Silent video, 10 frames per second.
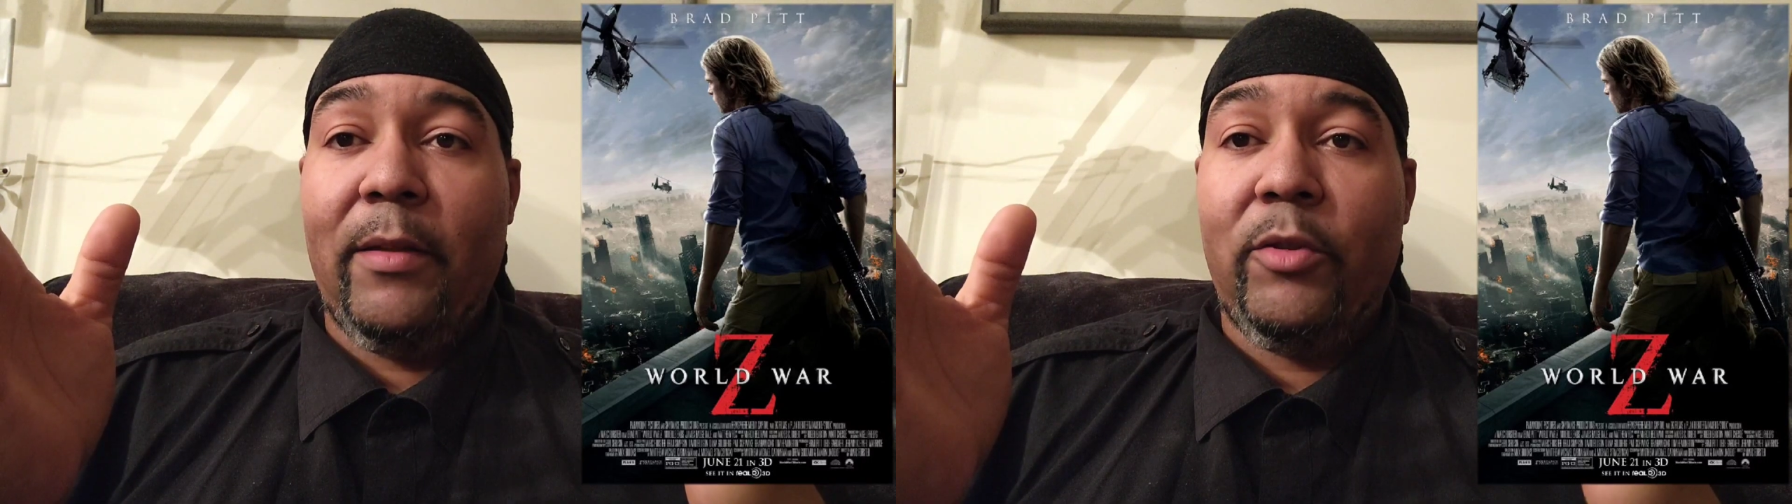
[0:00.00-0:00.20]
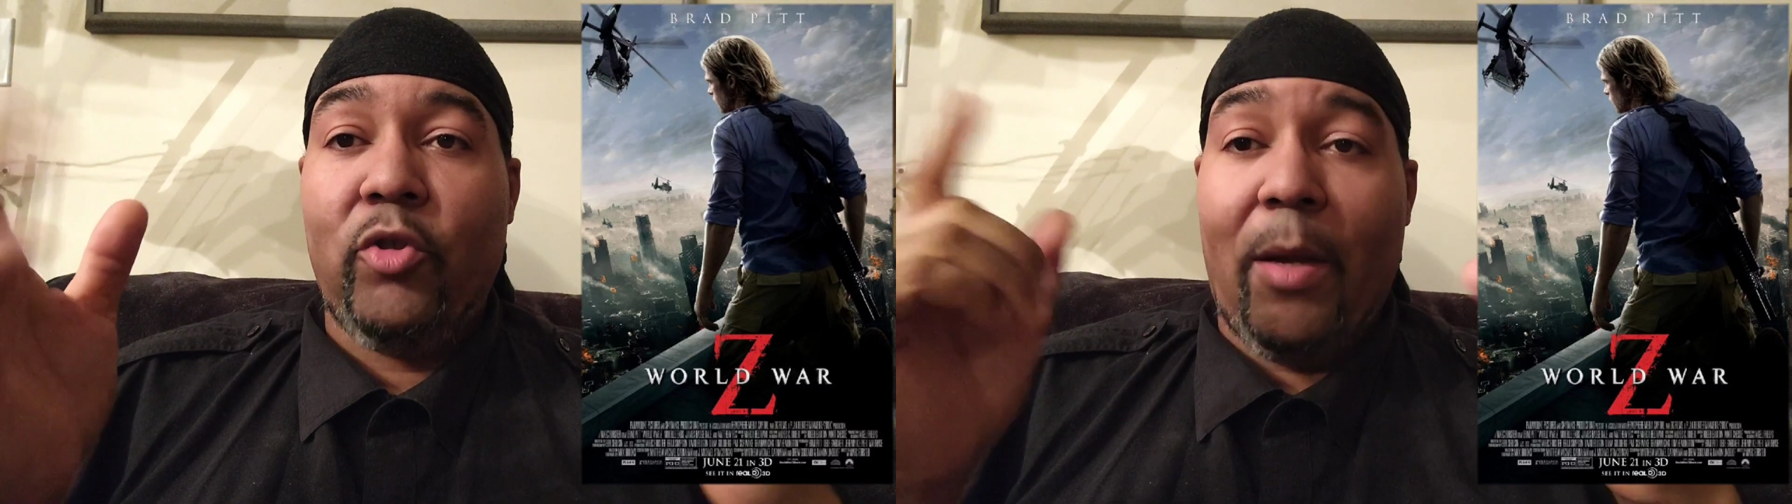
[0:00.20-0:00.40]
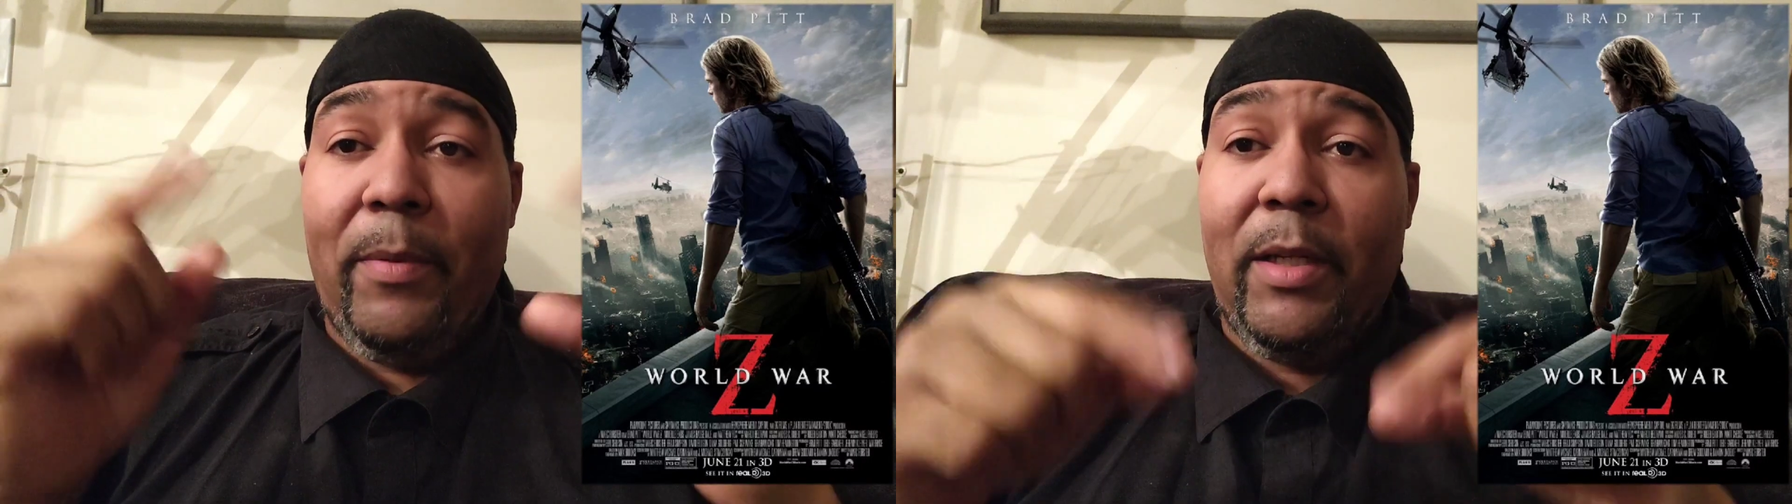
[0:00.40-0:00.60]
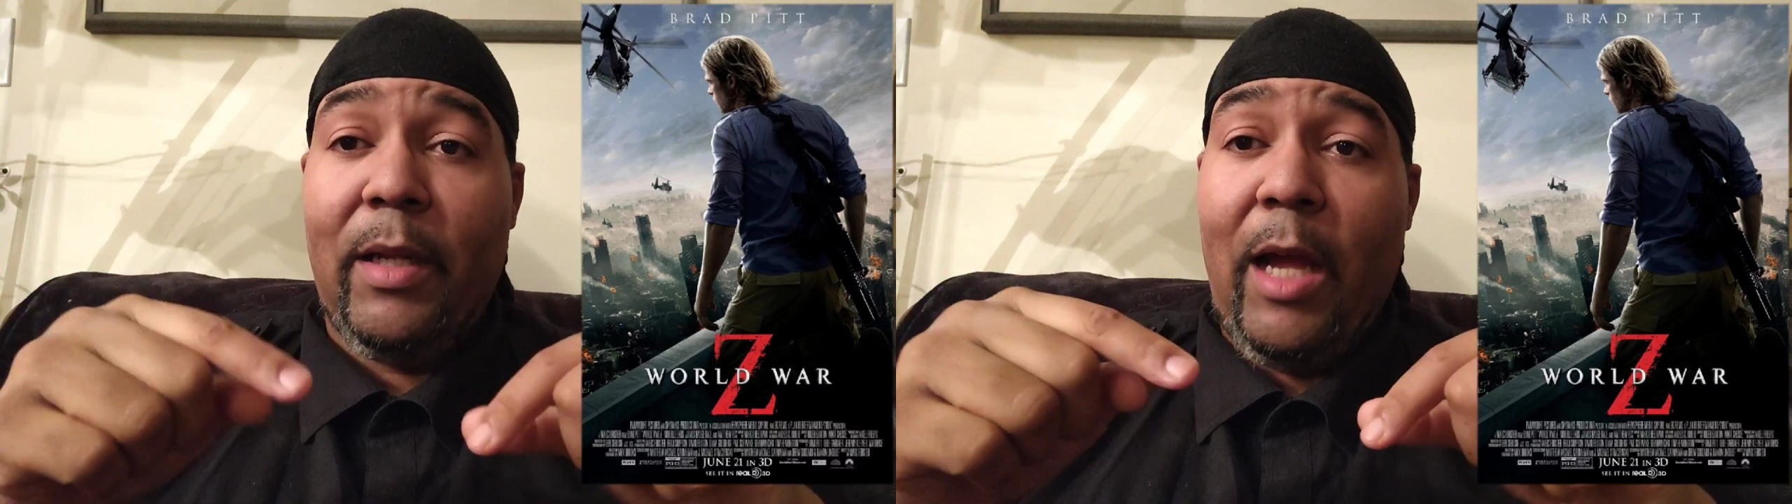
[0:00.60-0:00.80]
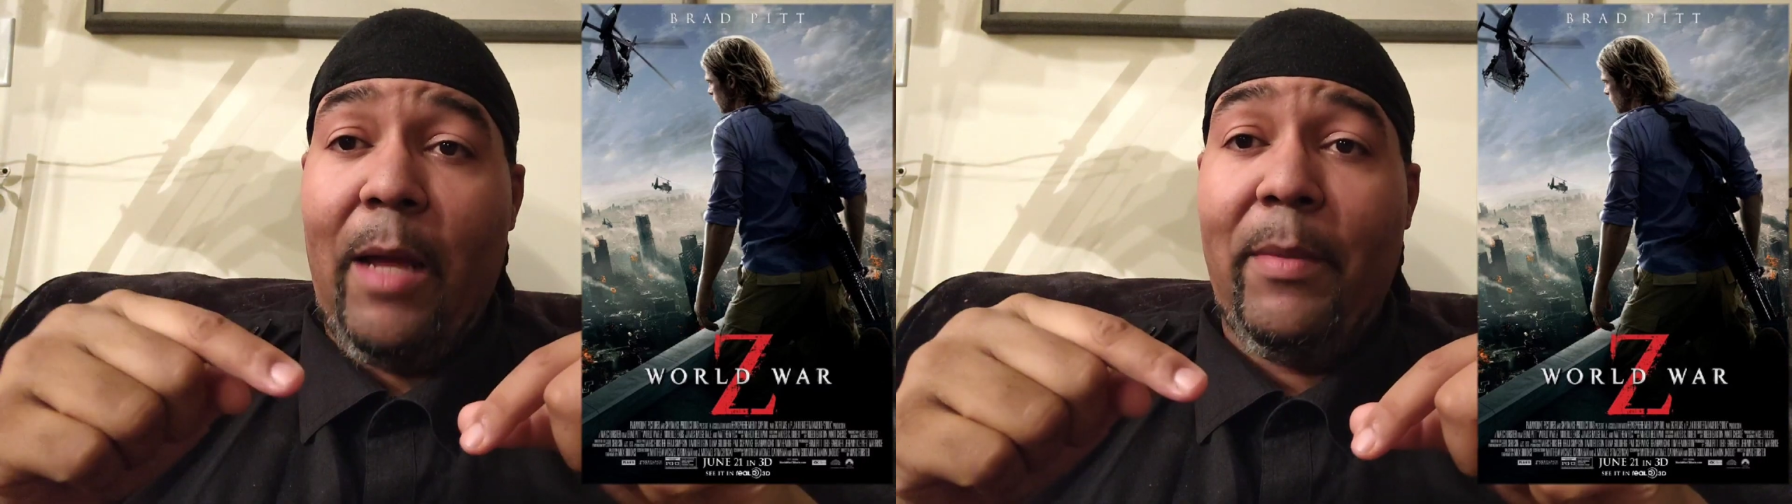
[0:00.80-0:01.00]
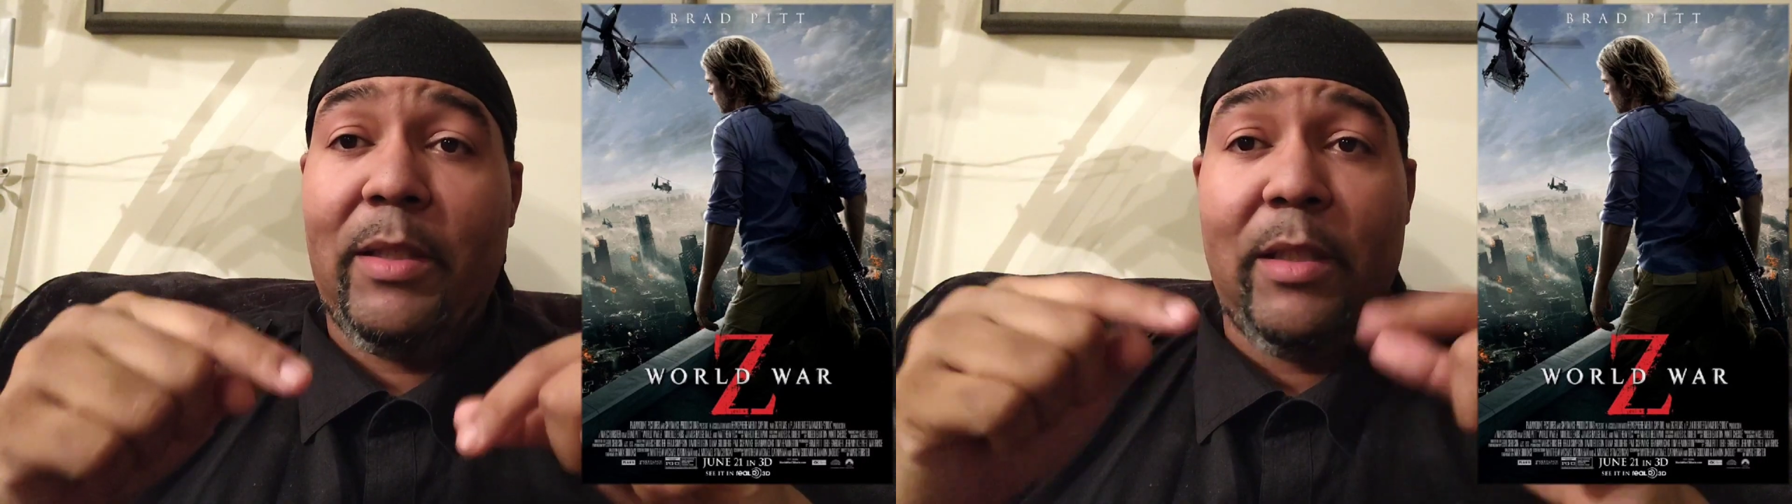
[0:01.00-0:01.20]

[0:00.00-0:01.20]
Drop it in the comments.